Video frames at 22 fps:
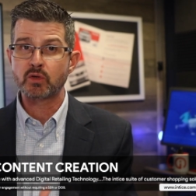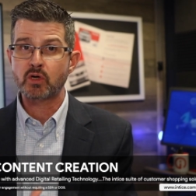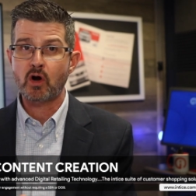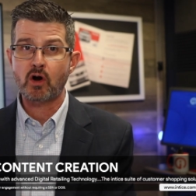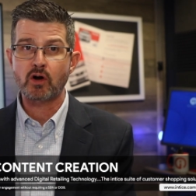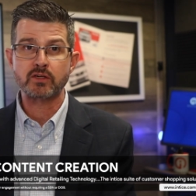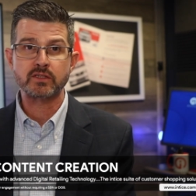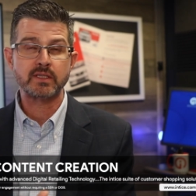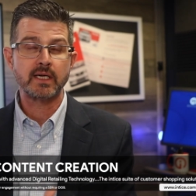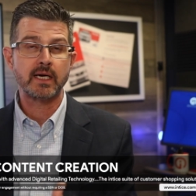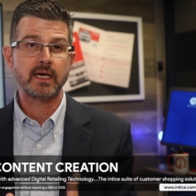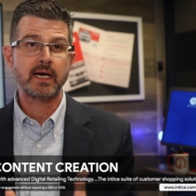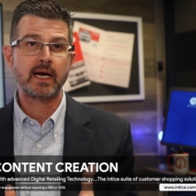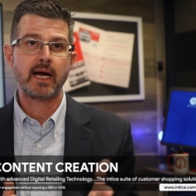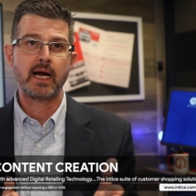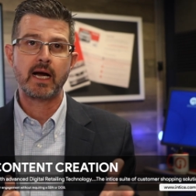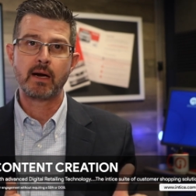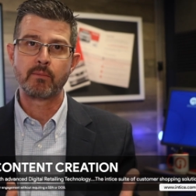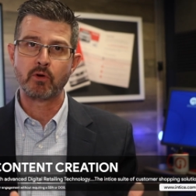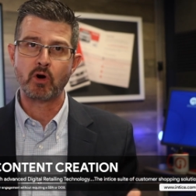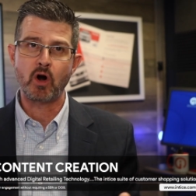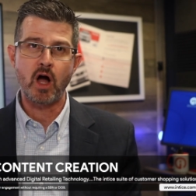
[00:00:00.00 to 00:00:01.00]

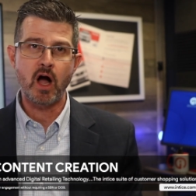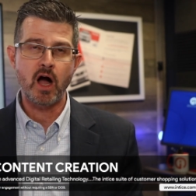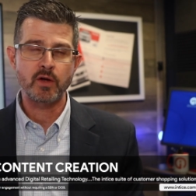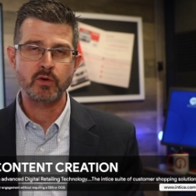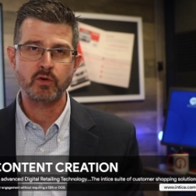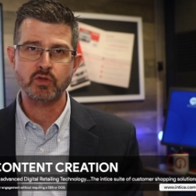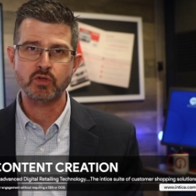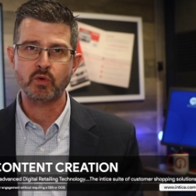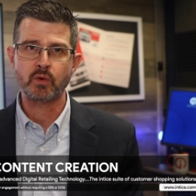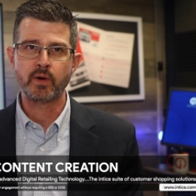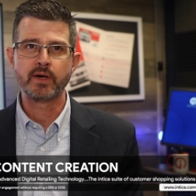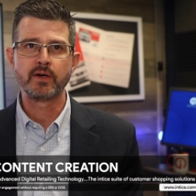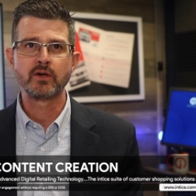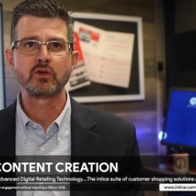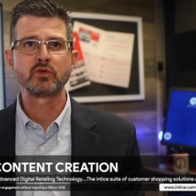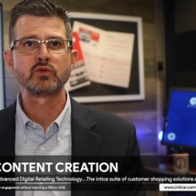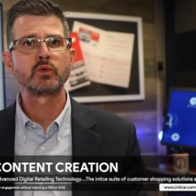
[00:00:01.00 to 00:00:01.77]
Cars.com or AutoTrader.